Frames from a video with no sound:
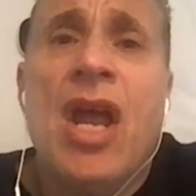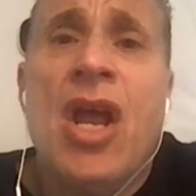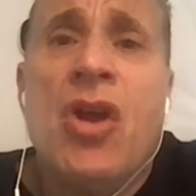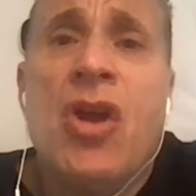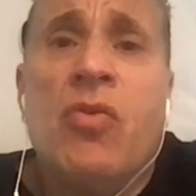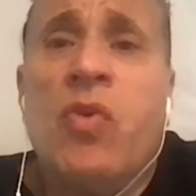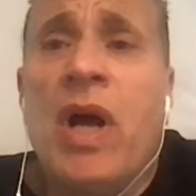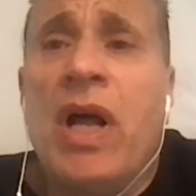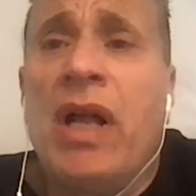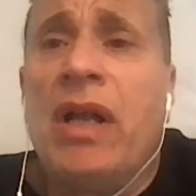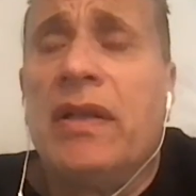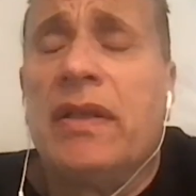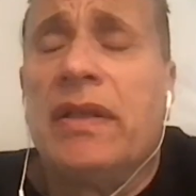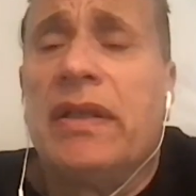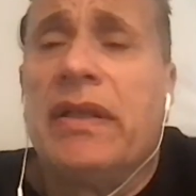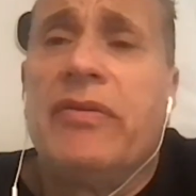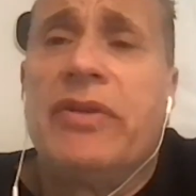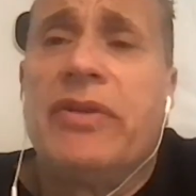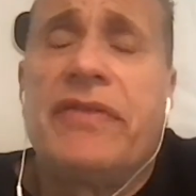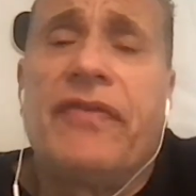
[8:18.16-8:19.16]
well,
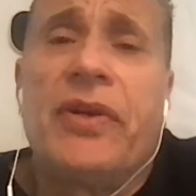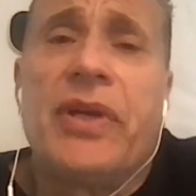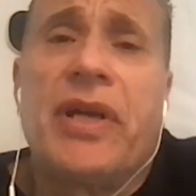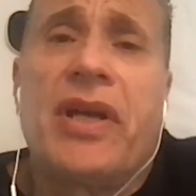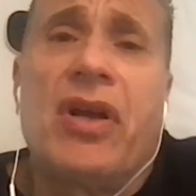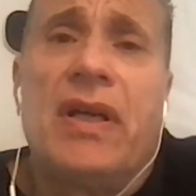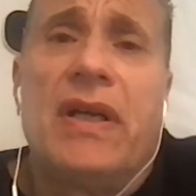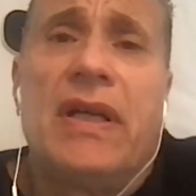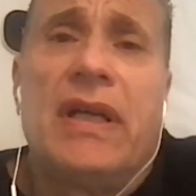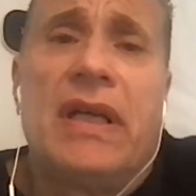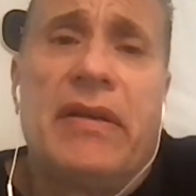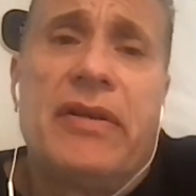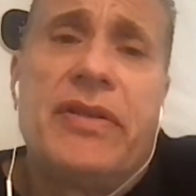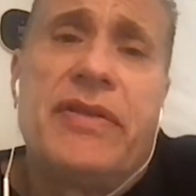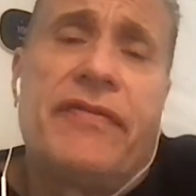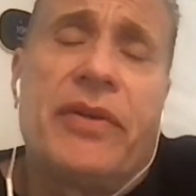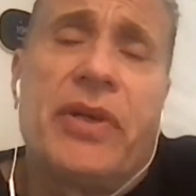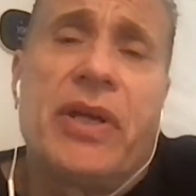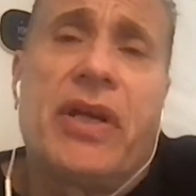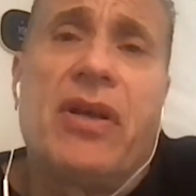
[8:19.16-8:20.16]
it was
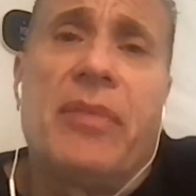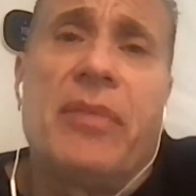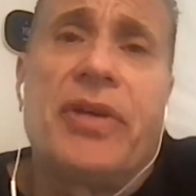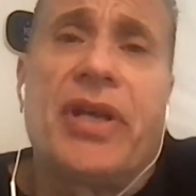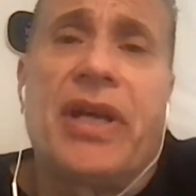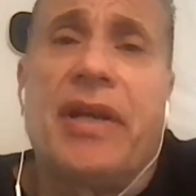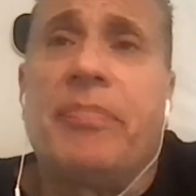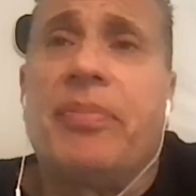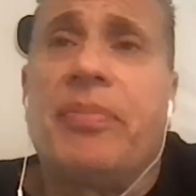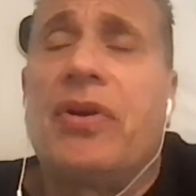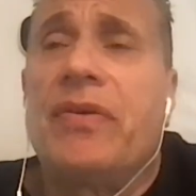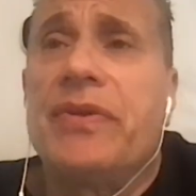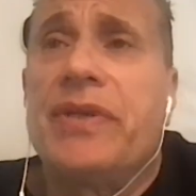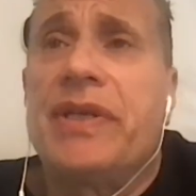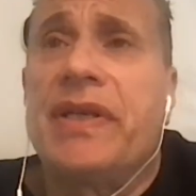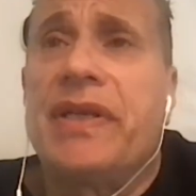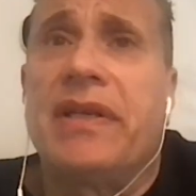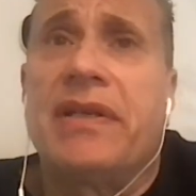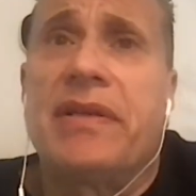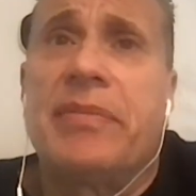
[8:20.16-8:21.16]
a very complicated
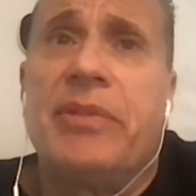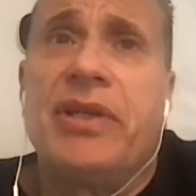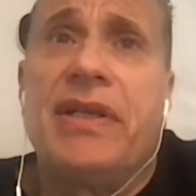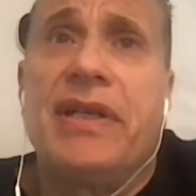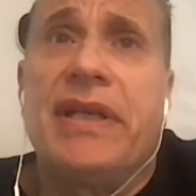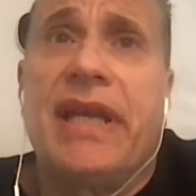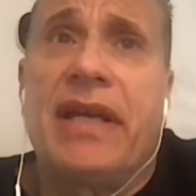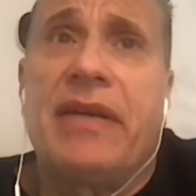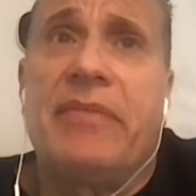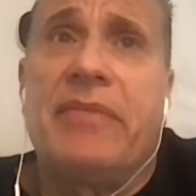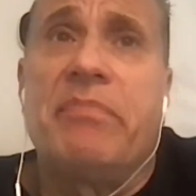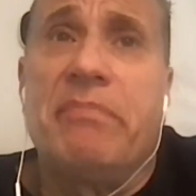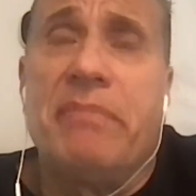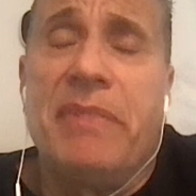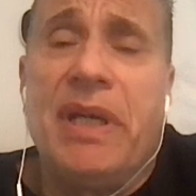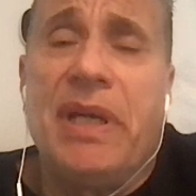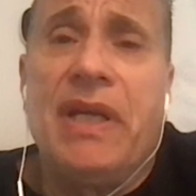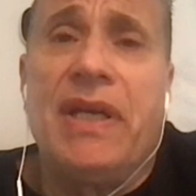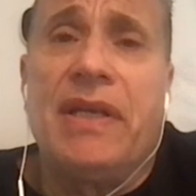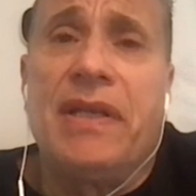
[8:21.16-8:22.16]
process. I mean, to get
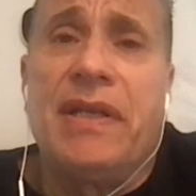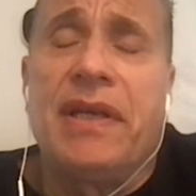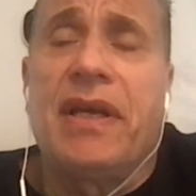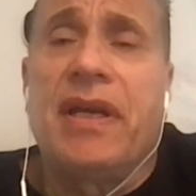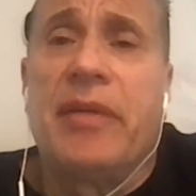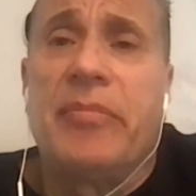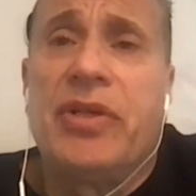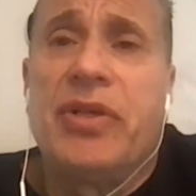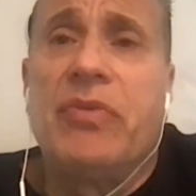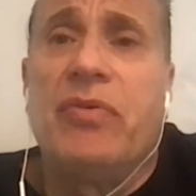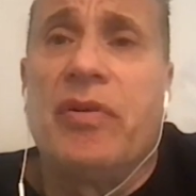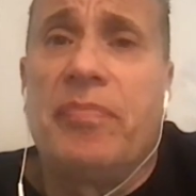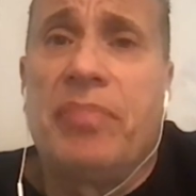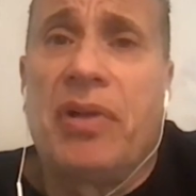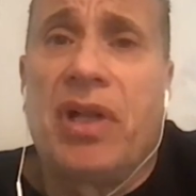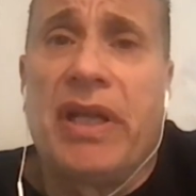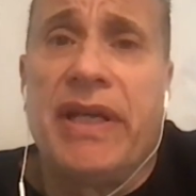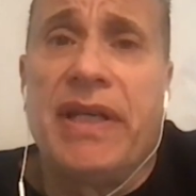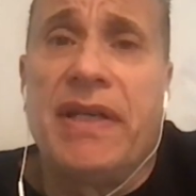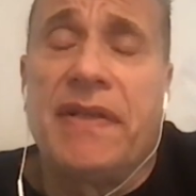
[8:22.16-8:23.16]
me to come to a
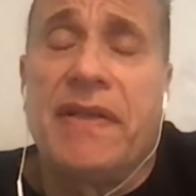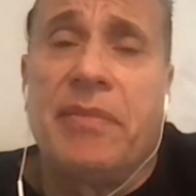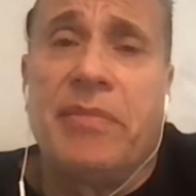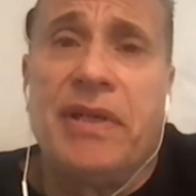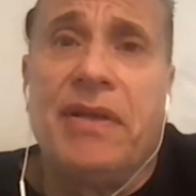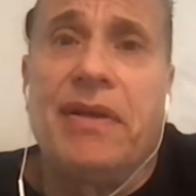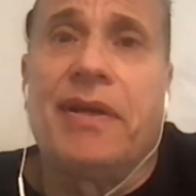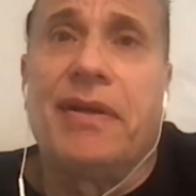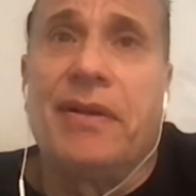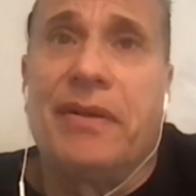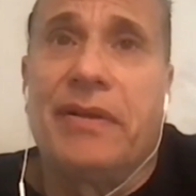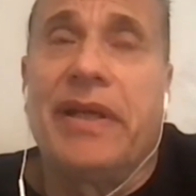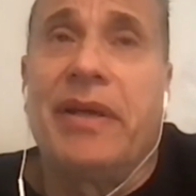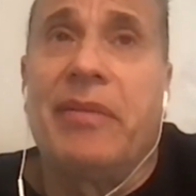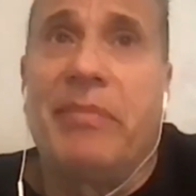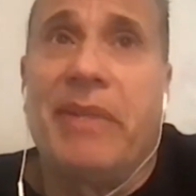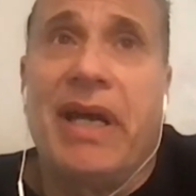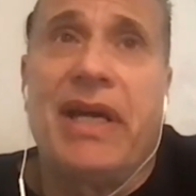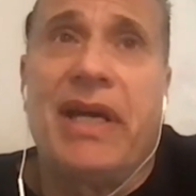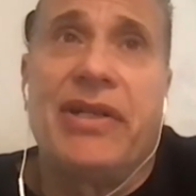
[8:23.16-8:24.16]
place, I mean, you can only
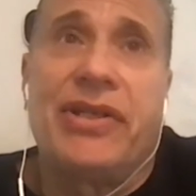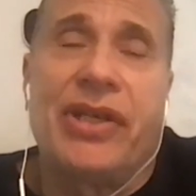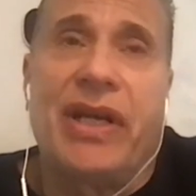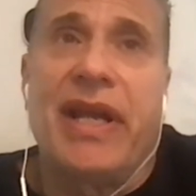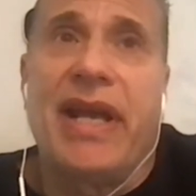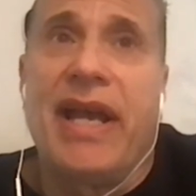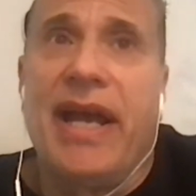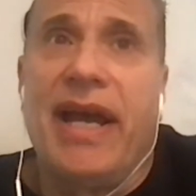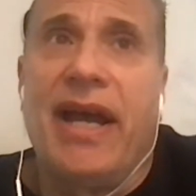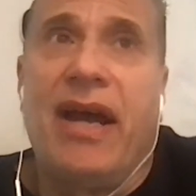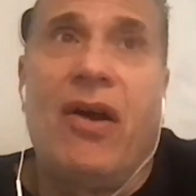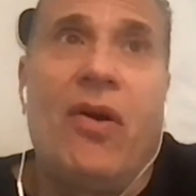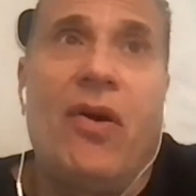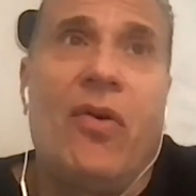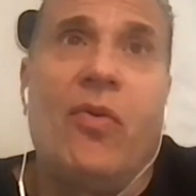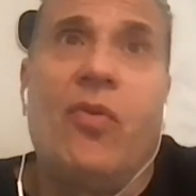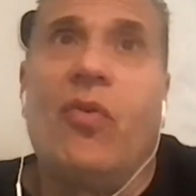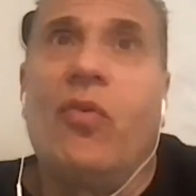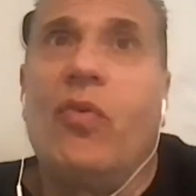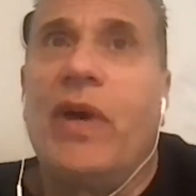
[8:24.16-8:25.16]
imagine
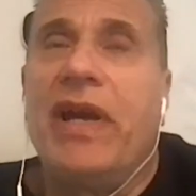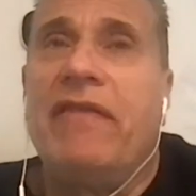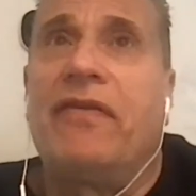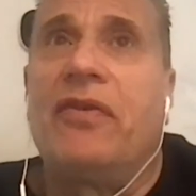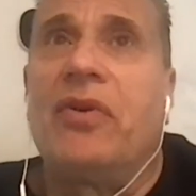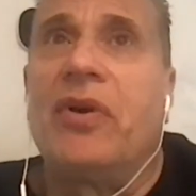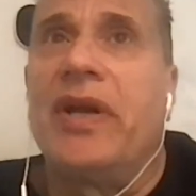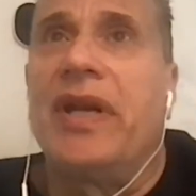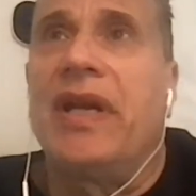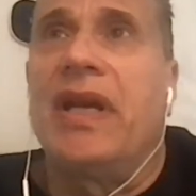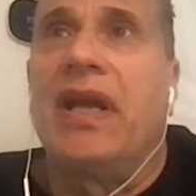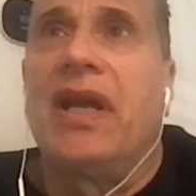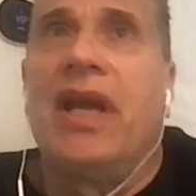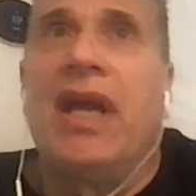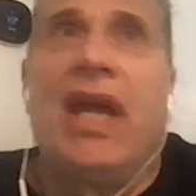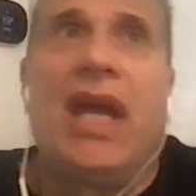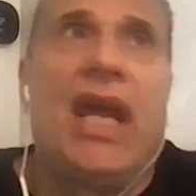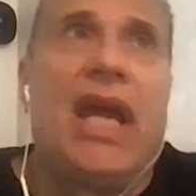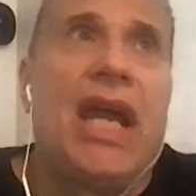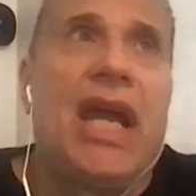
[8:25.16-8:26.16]
how, wait for it,
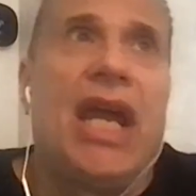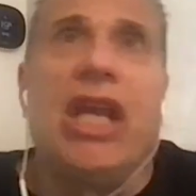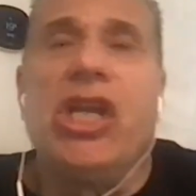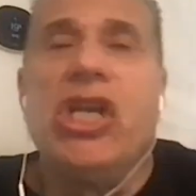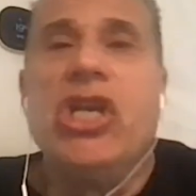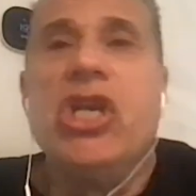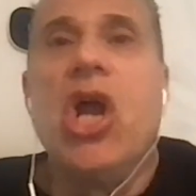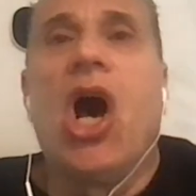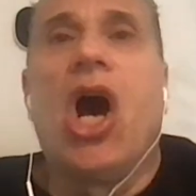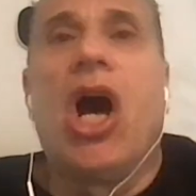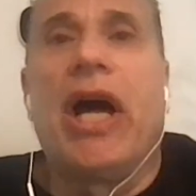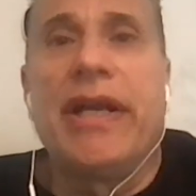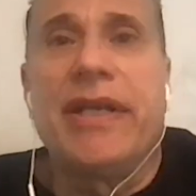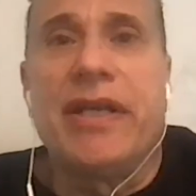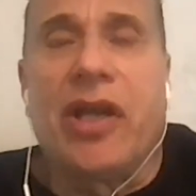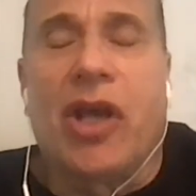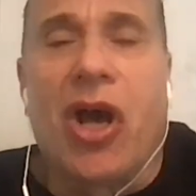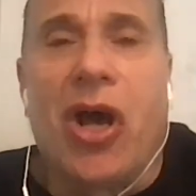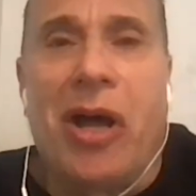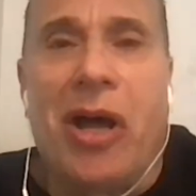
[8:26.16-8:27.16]

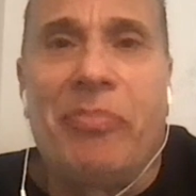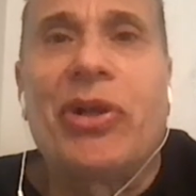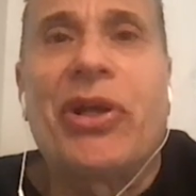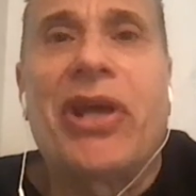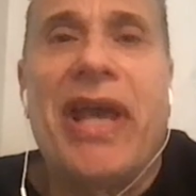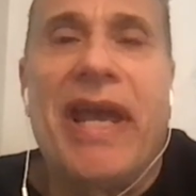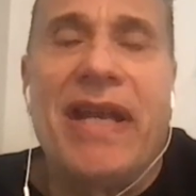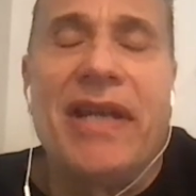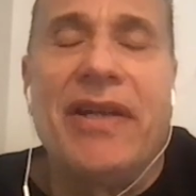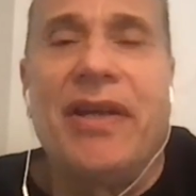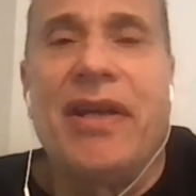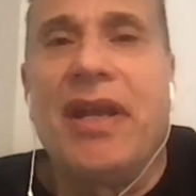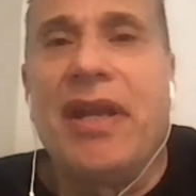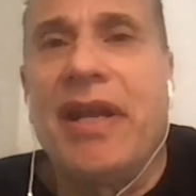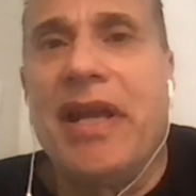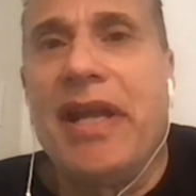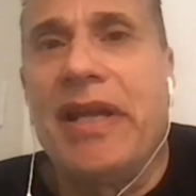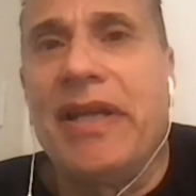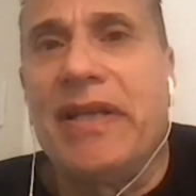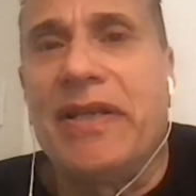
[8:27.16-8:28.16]
non-complicated it
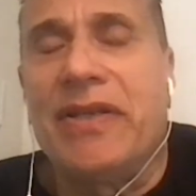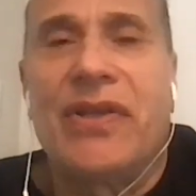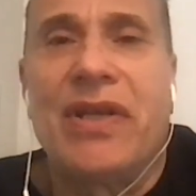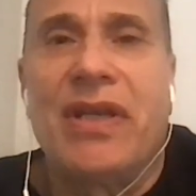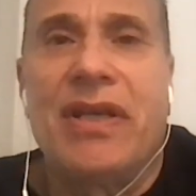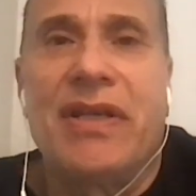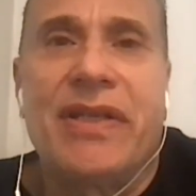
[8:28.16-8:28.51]
is.